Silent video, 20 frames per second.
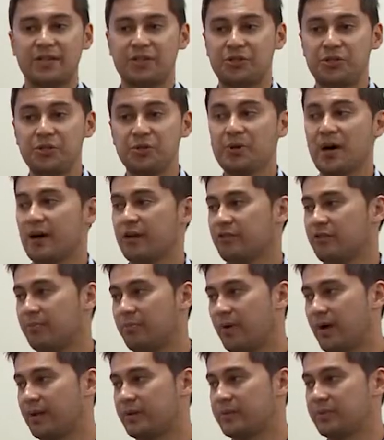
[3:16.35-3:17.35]
too out of
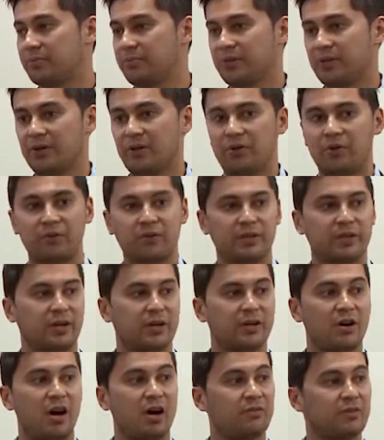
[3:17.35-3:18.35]
breath to be holding
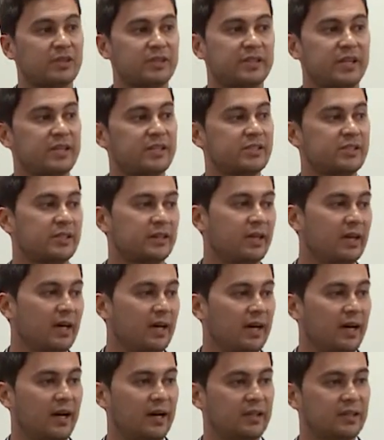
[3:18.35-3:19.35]
a conversation
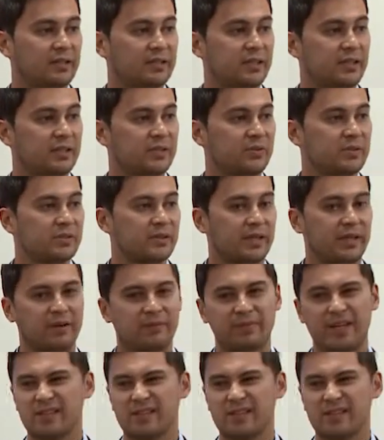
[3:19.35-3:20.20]
continuously.